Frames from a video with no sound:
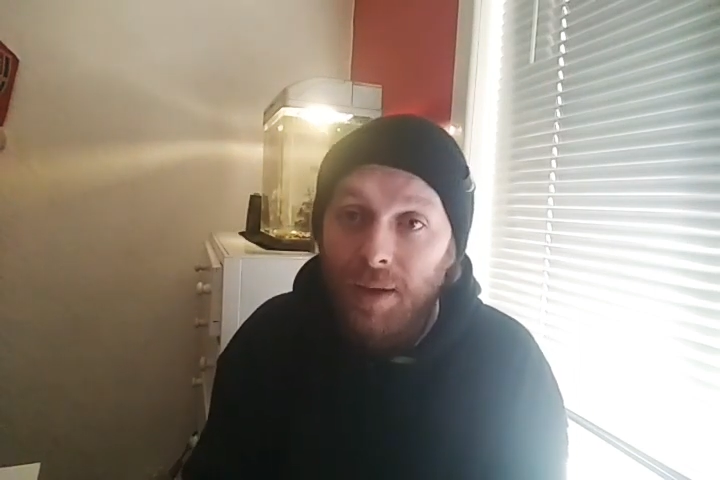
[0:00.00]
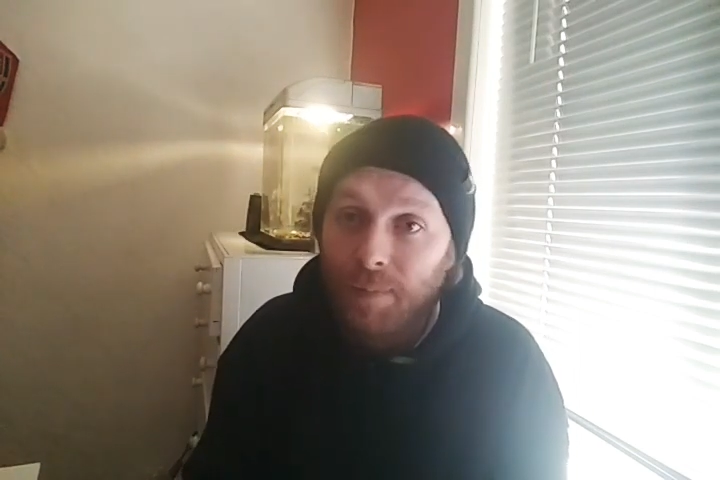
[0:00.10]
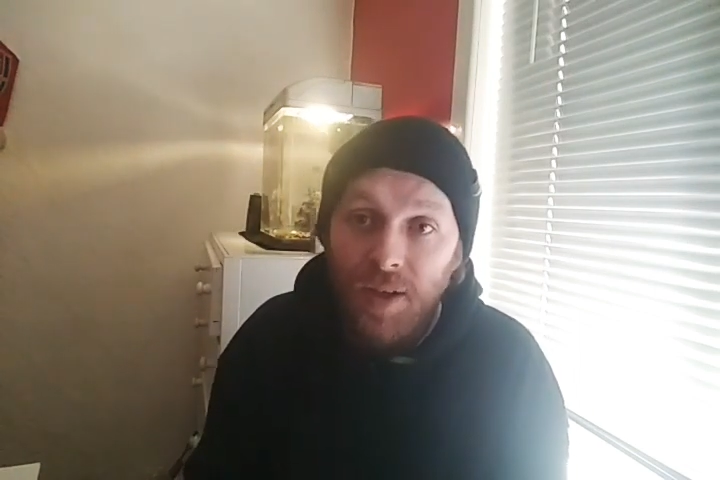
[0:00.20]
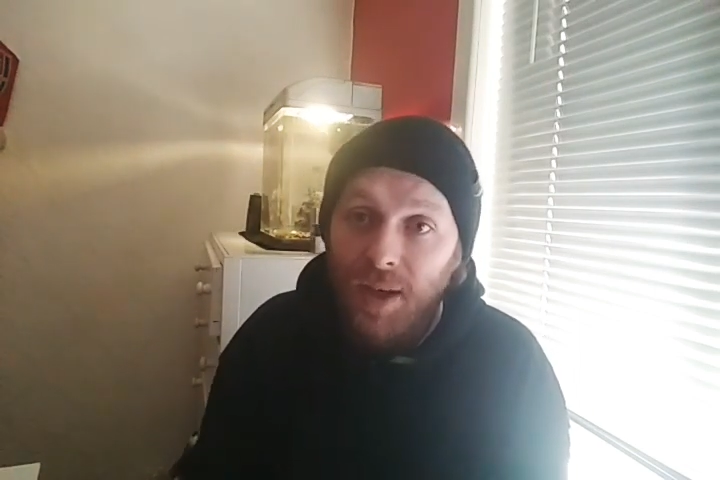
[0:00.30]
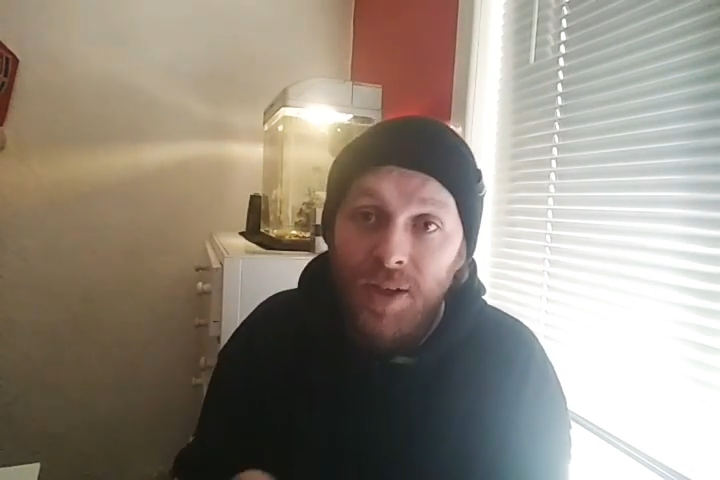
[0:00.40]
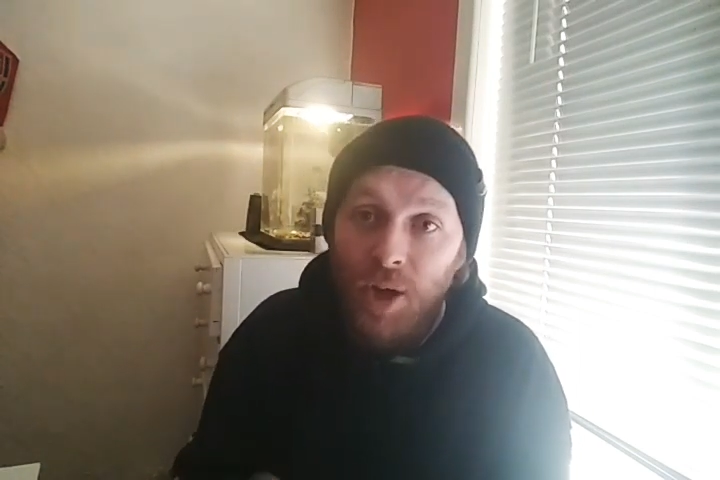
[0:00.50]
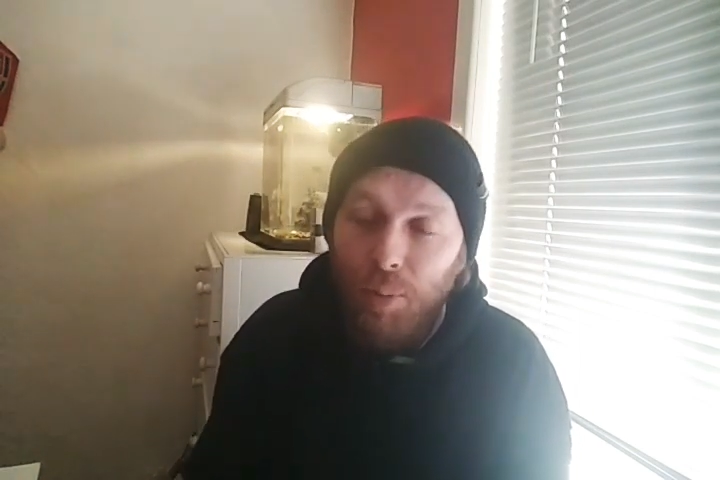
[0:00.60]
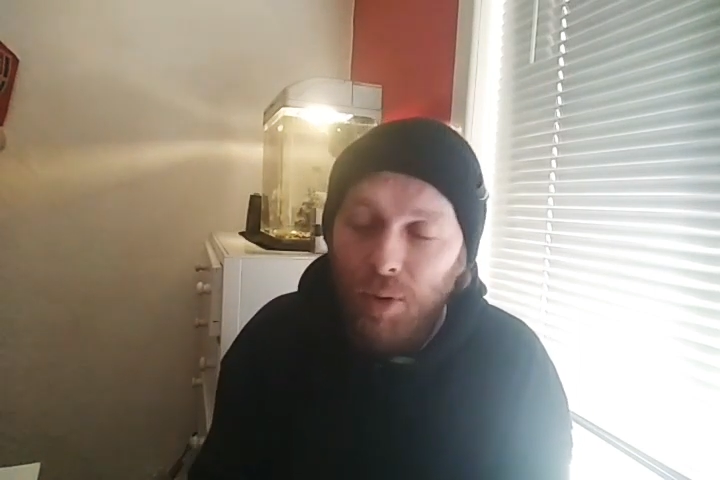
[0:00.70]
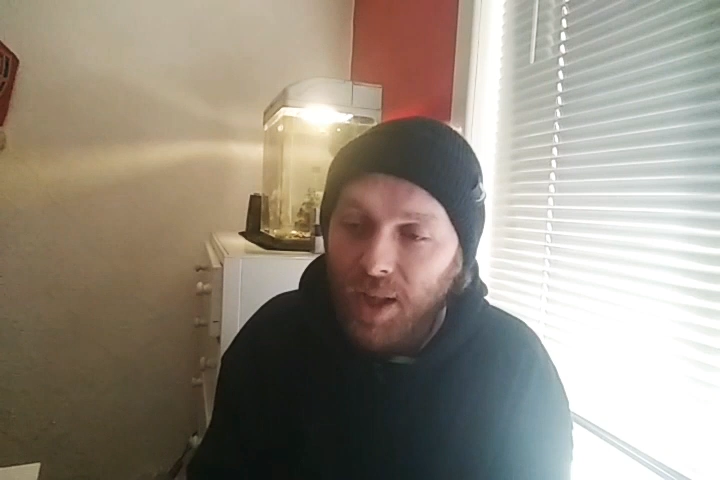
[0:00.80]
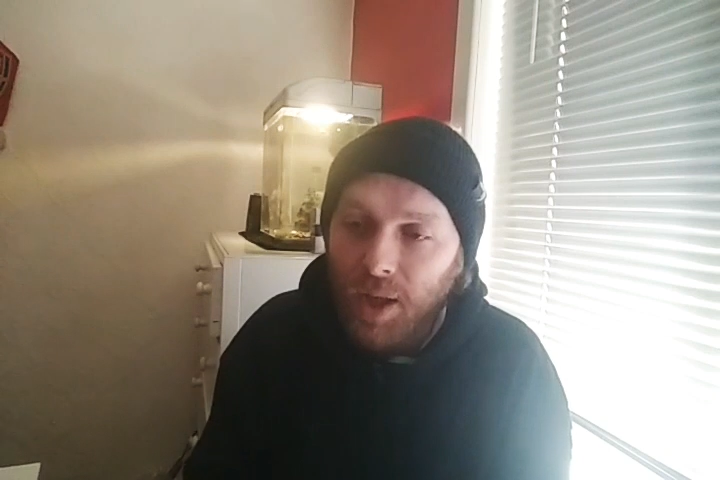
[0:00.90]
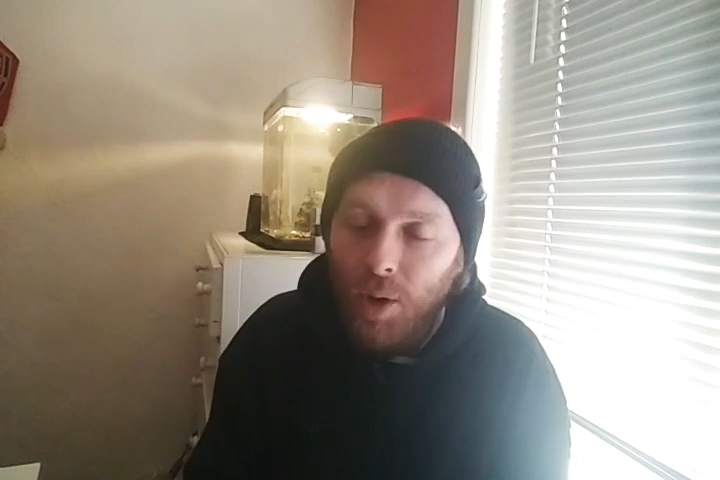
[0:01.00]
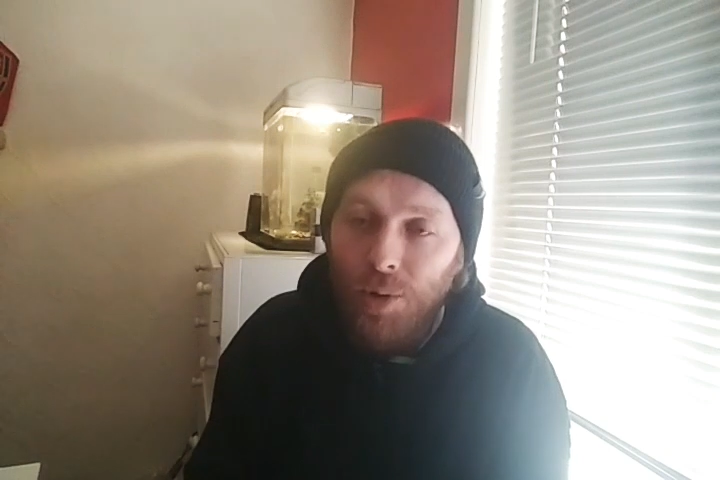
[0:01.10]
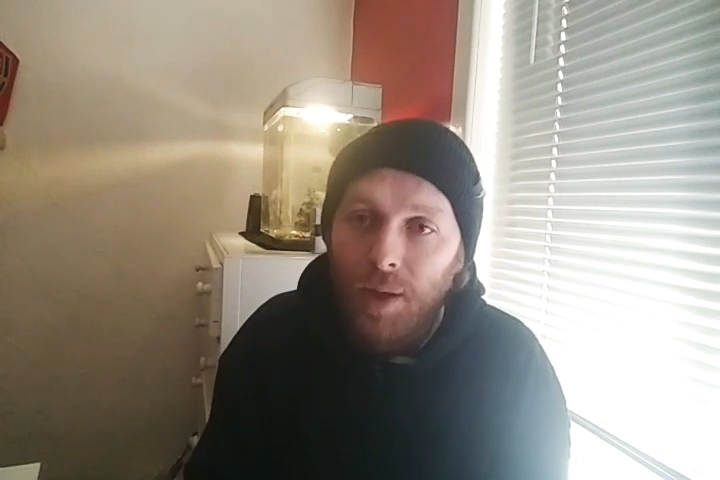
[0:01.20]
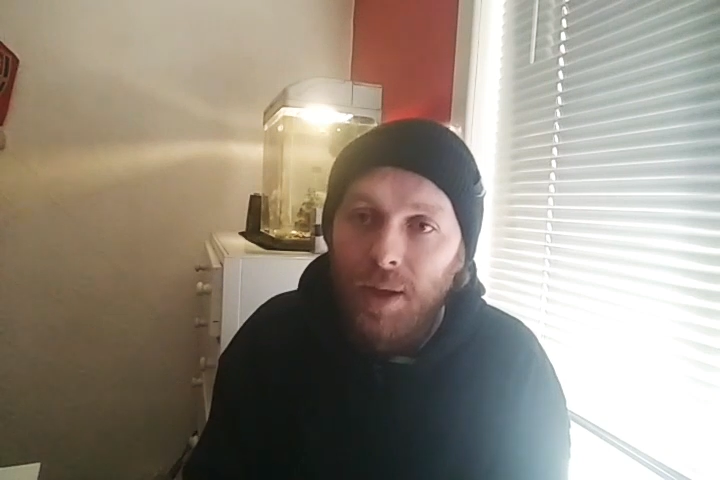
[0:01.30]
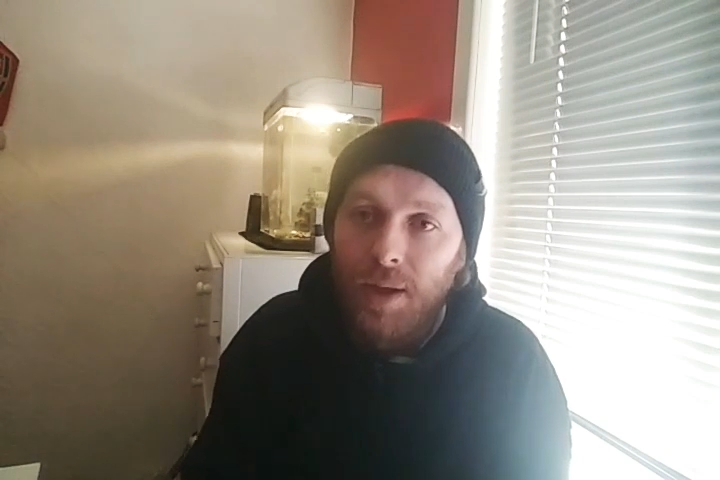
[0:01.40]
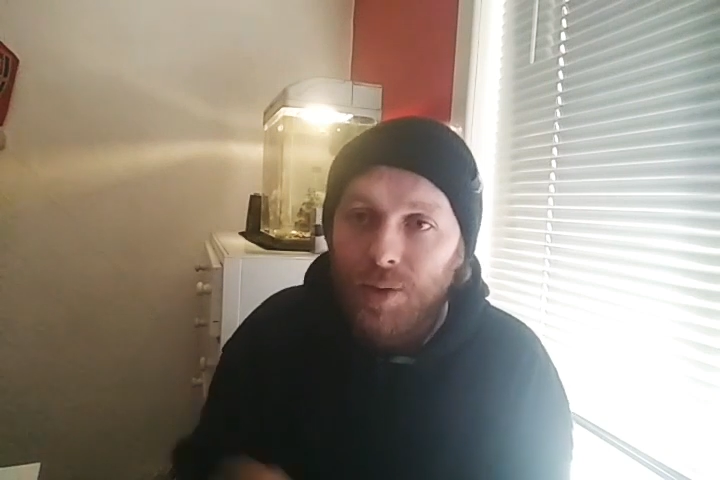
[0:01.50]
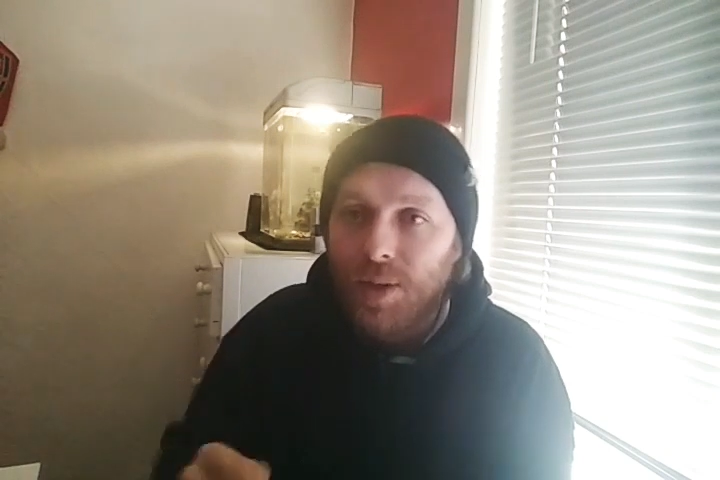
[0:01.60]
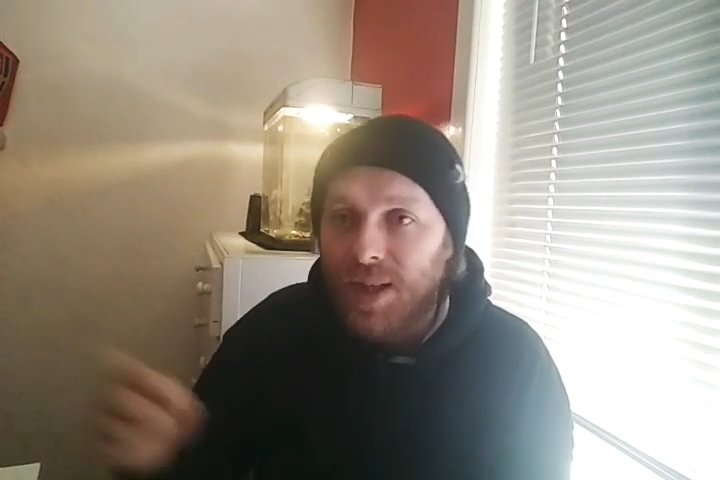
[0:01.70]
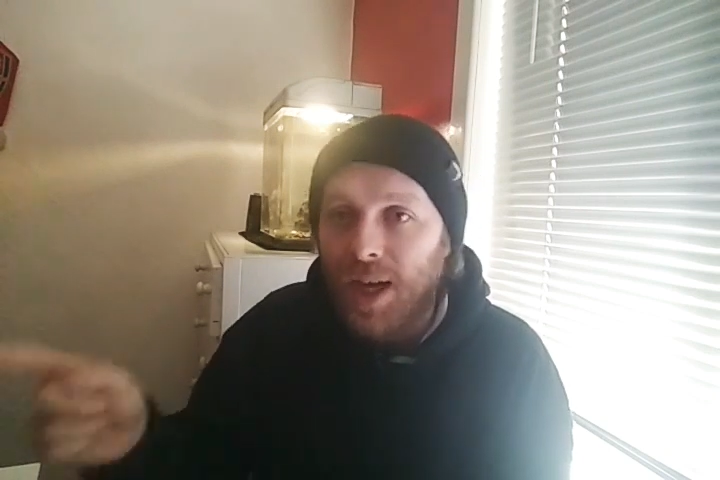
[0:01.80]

He's not plugging the hole. So it's time